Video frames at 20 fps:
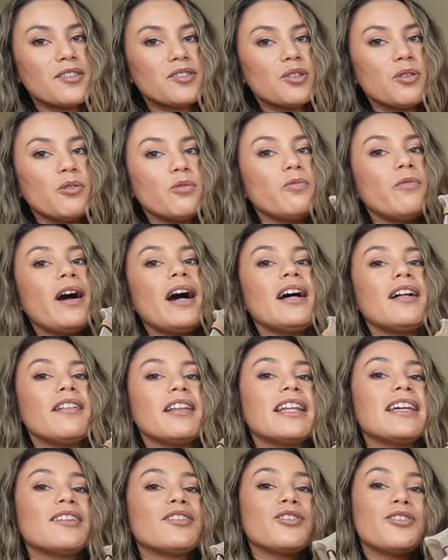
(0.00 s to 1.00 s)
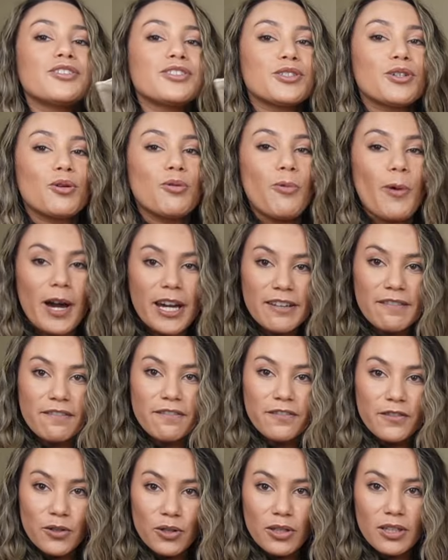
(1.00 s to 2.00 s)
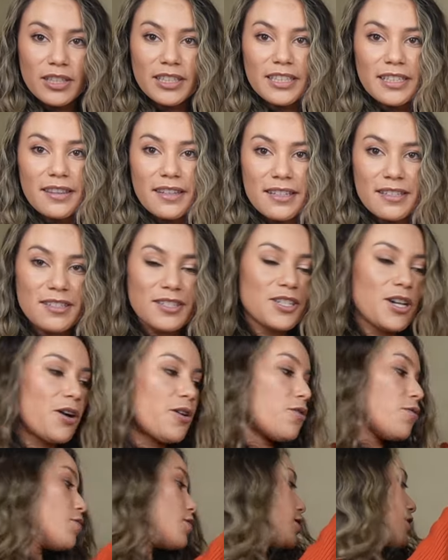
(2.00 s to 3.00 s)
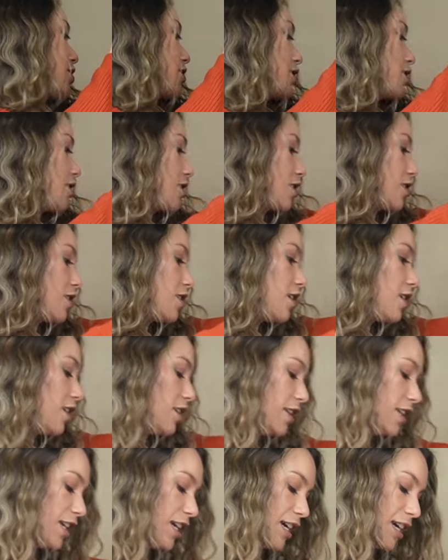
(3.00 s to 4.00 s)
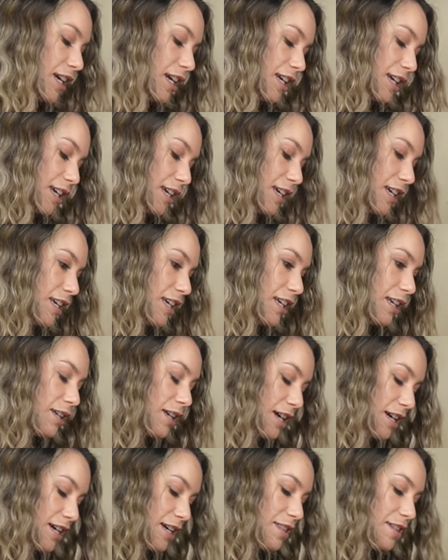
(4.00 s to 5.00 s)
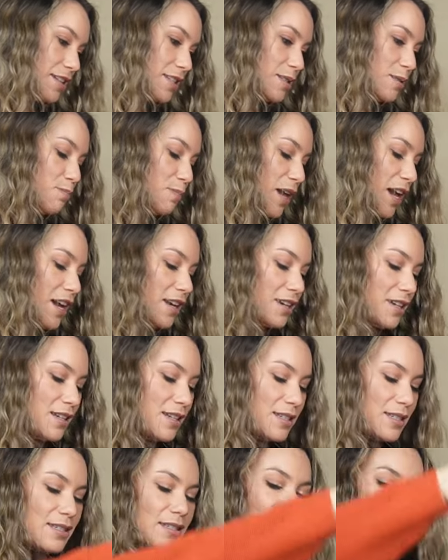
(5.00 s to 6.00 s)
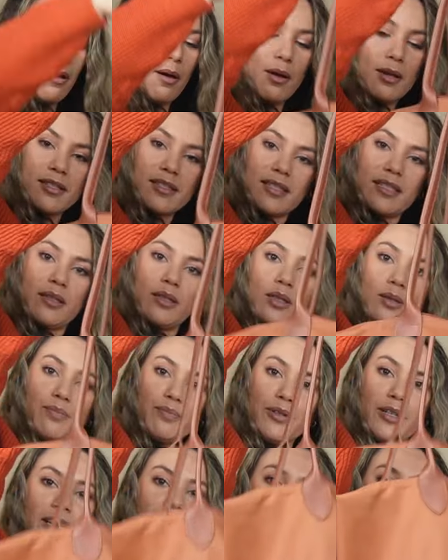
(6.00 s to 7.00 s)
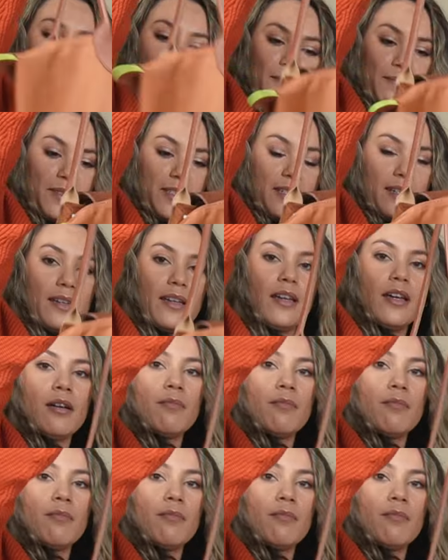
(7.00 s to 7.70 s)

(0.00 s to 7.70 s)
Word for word: So while it looked quite full in this tote, this bag is still pretty empty.